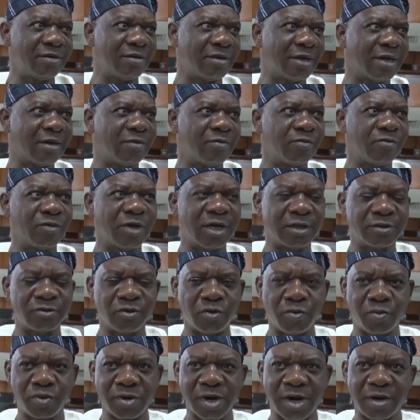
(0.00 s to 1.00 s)
and we are
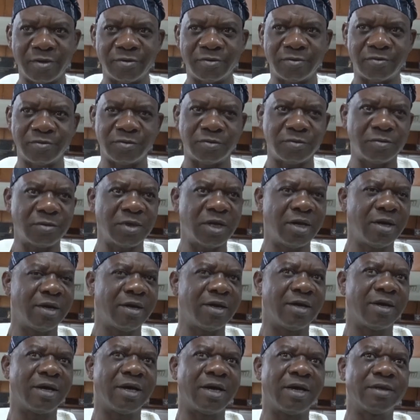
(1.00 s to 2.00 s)
so proud
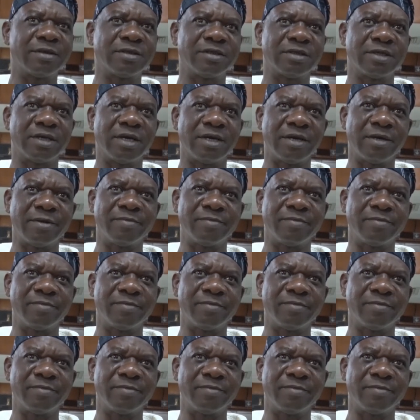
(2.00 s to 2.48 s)
as